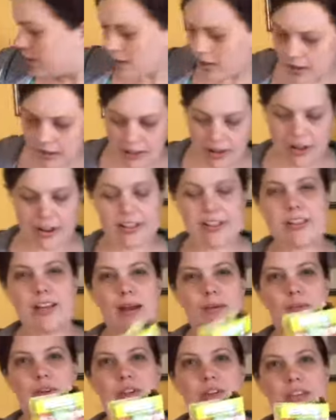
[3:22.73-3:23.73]
A lot of the time
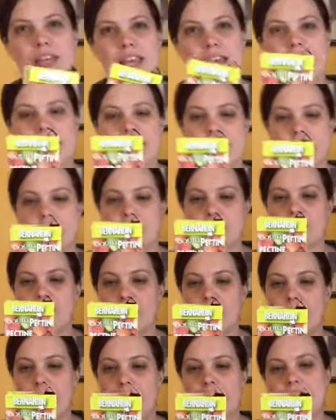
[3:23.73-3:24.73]
when you're canning
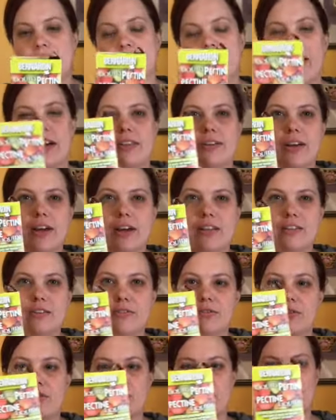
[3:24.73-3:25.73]
strawberries or other kinds of
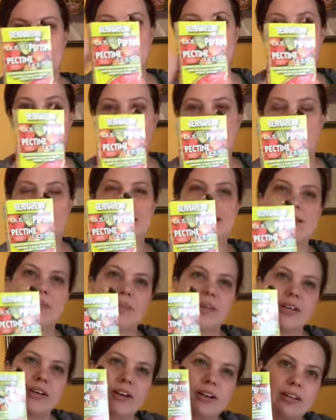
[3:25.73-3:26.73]
fruits, you would buy
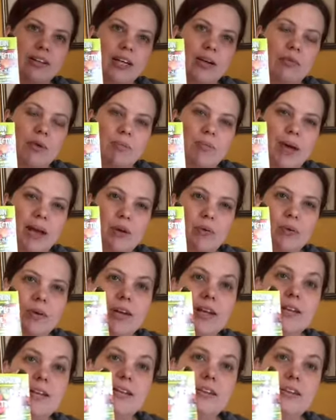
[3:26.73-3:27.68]
something called liquid pectin.